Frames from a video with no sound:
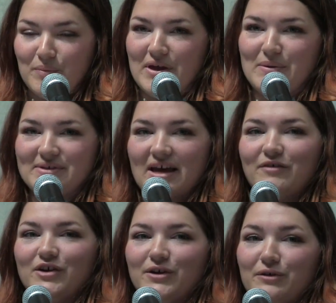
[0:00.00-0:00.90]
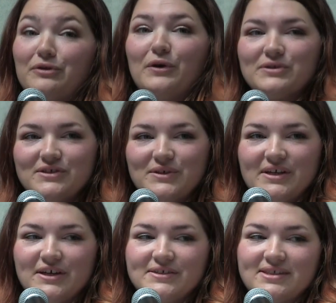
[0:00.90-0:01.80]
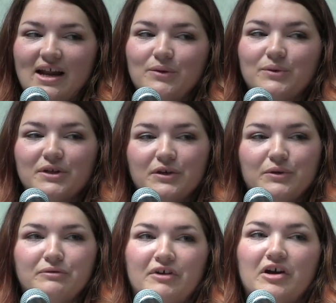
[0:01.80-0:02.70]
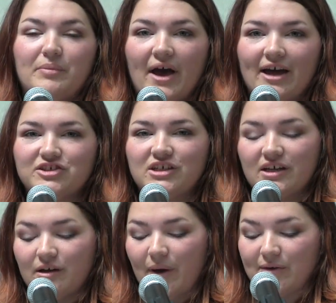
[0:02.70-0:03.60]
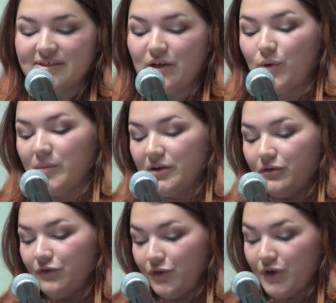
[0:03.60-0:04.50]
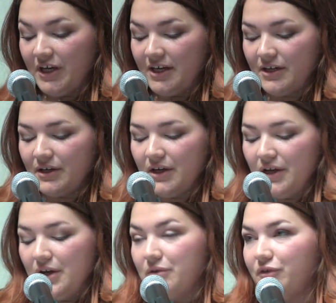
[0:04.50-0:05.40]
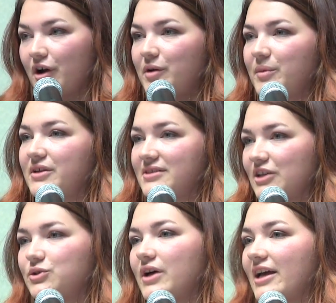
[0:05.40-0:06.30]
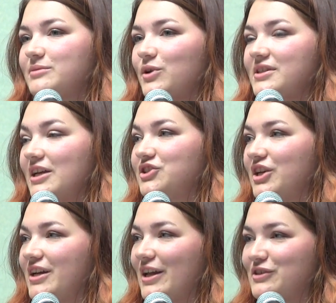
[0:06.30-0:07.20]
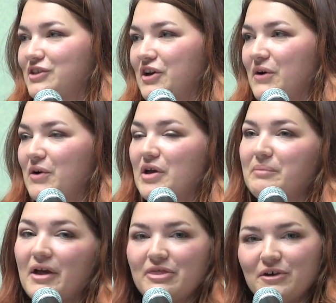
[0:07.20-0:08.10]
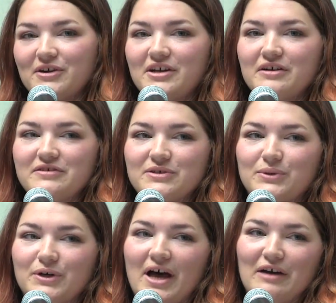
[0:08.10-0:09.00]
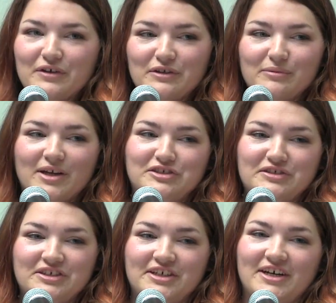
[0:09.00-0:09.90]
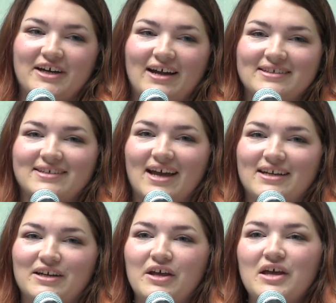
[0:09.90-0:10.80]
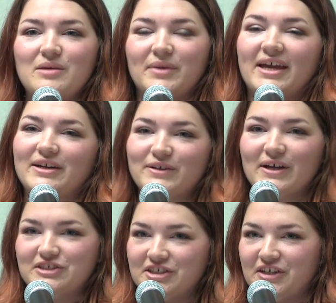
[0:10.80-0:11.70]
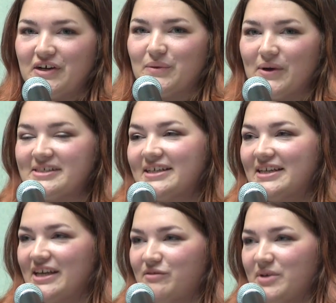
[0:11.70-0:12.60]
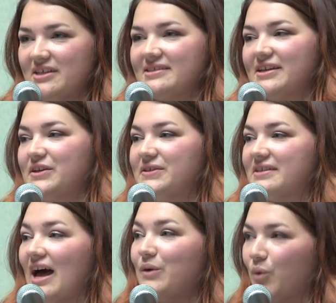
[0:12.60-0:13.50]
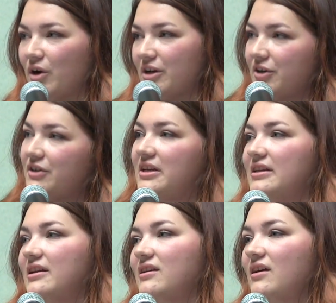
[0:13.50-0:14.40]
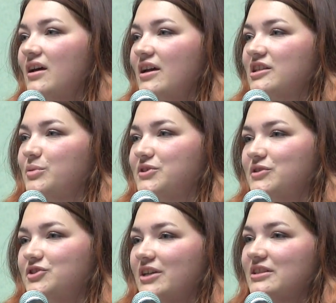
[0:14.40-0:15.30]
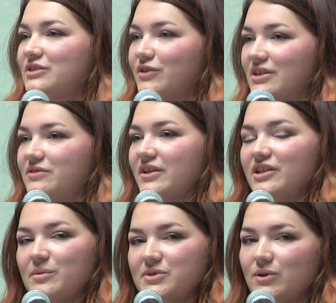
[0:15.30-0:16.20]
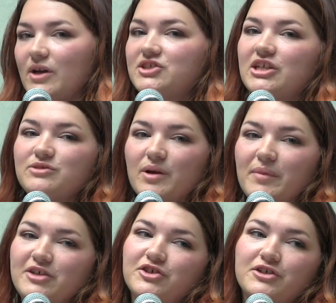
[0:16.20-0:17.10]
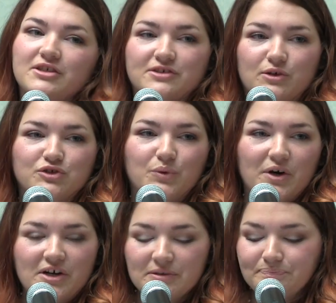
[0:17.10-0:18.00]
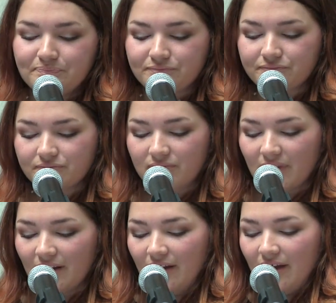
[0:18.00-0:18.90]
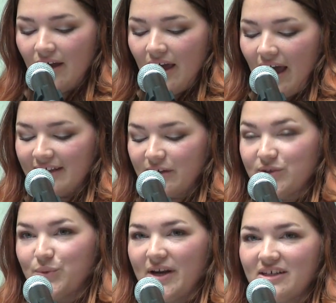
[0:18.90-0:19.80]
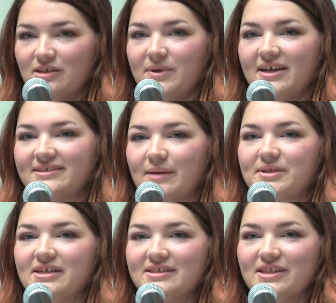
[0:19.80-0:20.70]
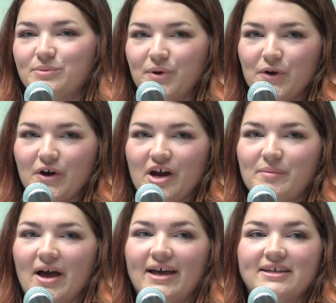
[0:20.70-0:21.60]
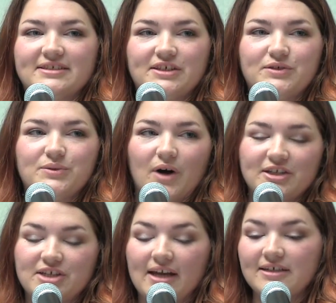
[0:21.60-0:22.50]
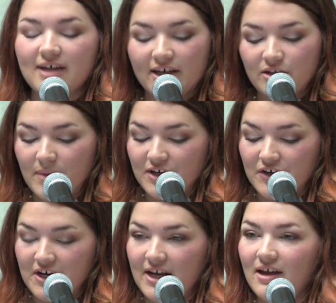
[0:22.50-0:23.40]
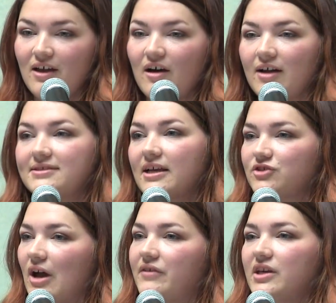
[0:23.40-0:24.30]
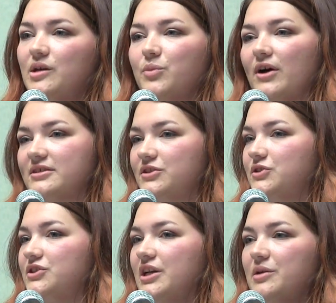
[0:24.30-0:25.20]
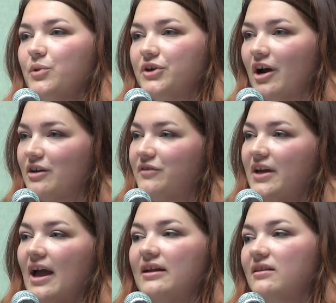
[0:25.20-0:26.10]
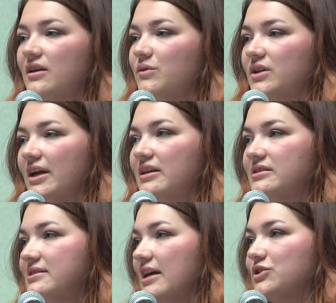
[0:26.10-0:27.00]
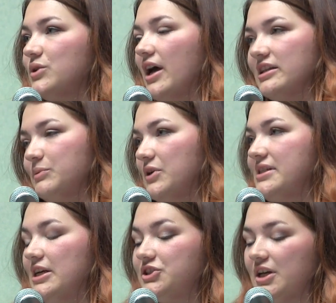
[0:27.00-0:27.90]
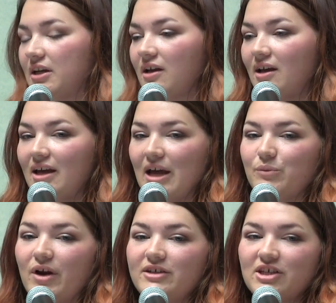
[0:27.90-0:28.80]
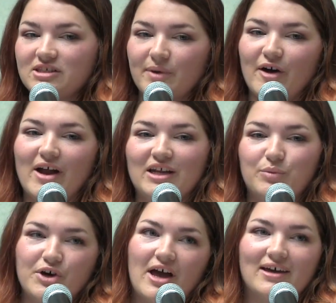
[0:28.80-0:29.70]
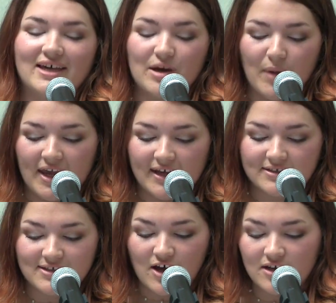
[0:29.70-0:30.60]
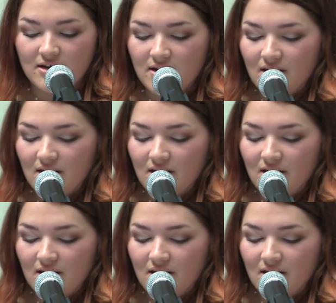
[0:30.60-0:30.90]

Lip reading: It was after those 2 years that I really grew very passionate about seeing women freed from sexual exploitation. And so in my third year of school, halfway through my junior year, I decided mechanical engineering wasn't going to give me the skills I wanted or needed to pursue justice for these victims, so I changed my major to social work. As I was waiting to be accepted into the program, I continued to watch any documentary on sex trafficking, prostitution, pornography, anything related to sexual exploitation, and read just about any book I could get my hands on.